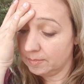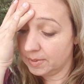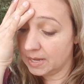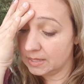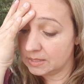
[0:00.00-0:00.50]

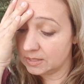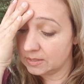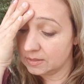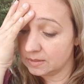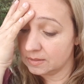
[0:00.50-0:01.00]
But
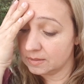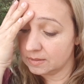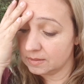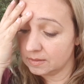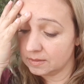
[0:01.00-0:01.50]

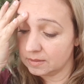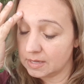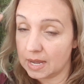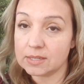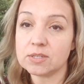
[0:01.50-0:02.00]

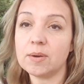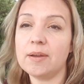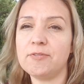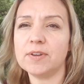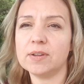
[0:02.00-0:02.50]
yeah, so
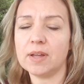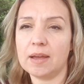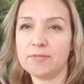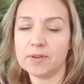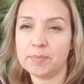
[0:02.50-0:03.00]
I feel
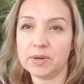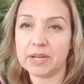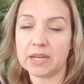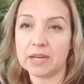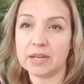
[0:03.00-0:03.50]

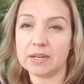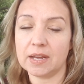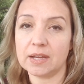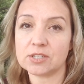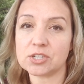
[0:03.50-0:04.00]
pretty good
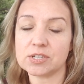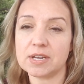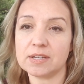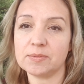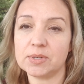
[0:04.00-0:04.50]

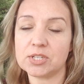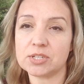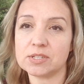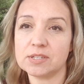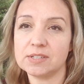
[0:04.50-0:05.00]
actually,
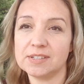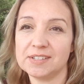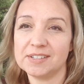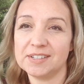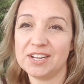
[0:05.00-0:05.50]
which,
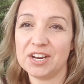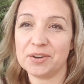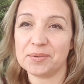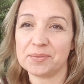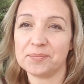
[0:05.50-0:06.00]
you know,